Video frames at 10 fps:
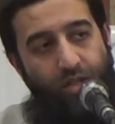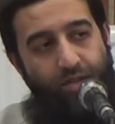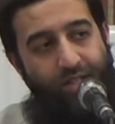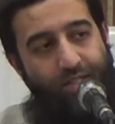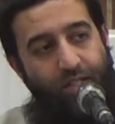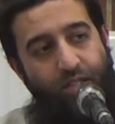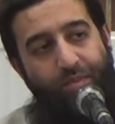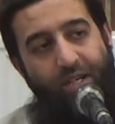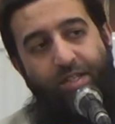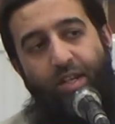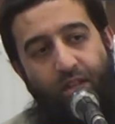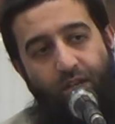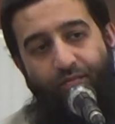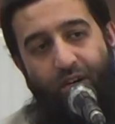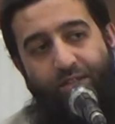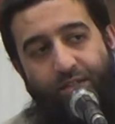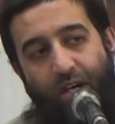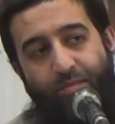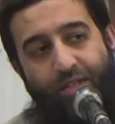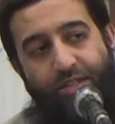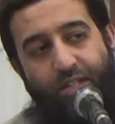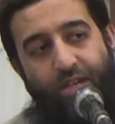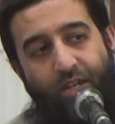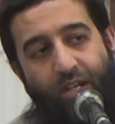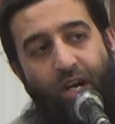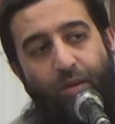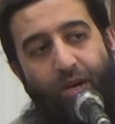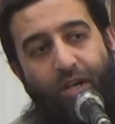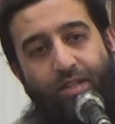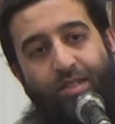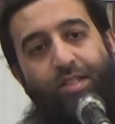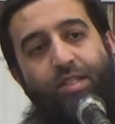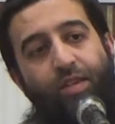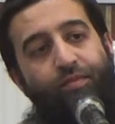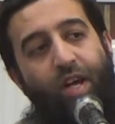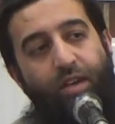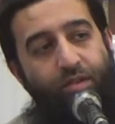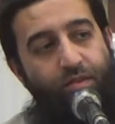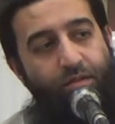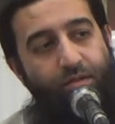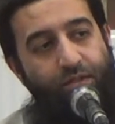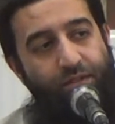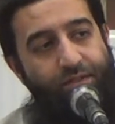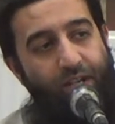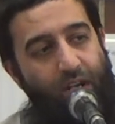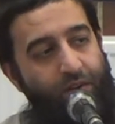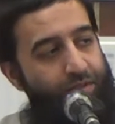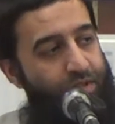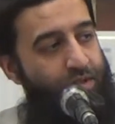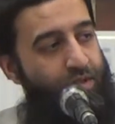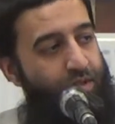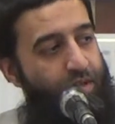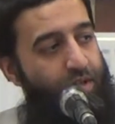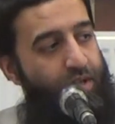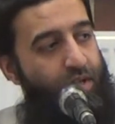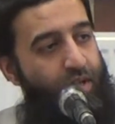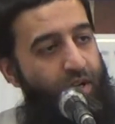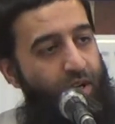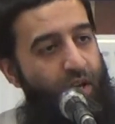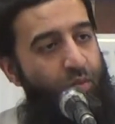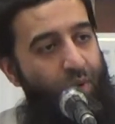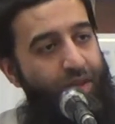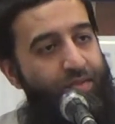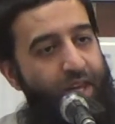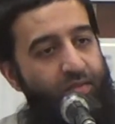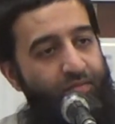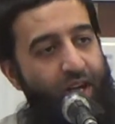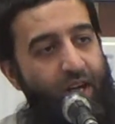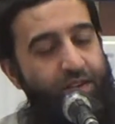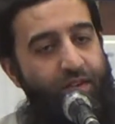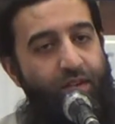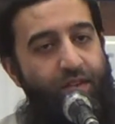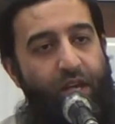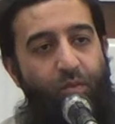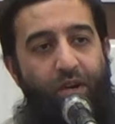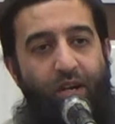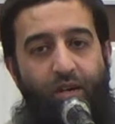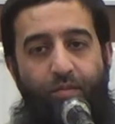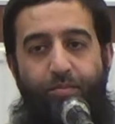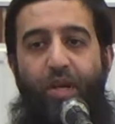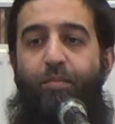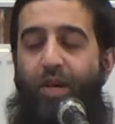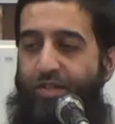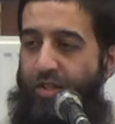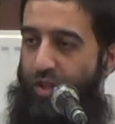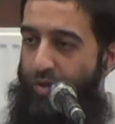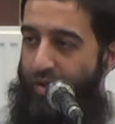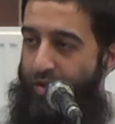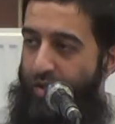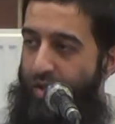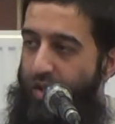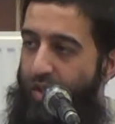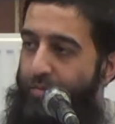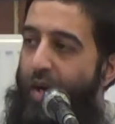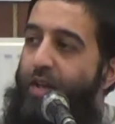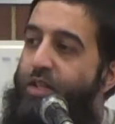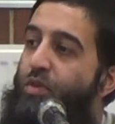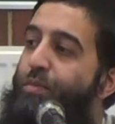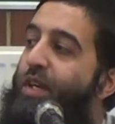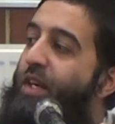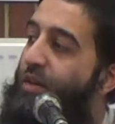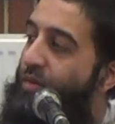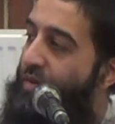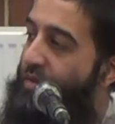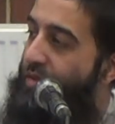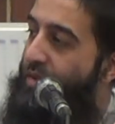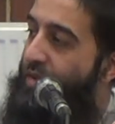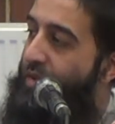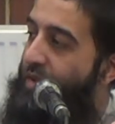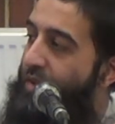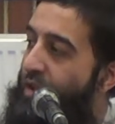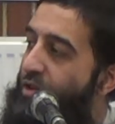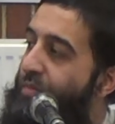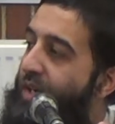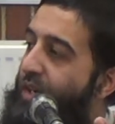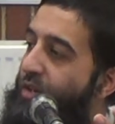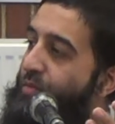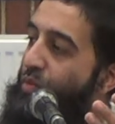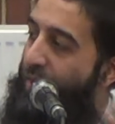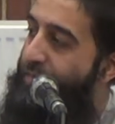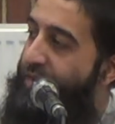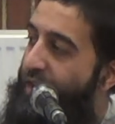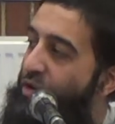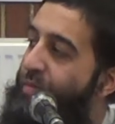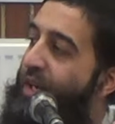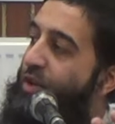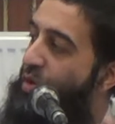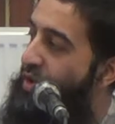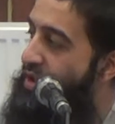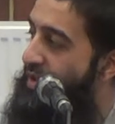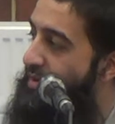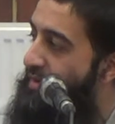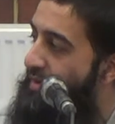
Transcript: this is basically the first time he's seen the Kaaba since he fled, since they left. And when they had fled, they were being persecuted. Companions were being killed. They were being whipped. They were being tortured.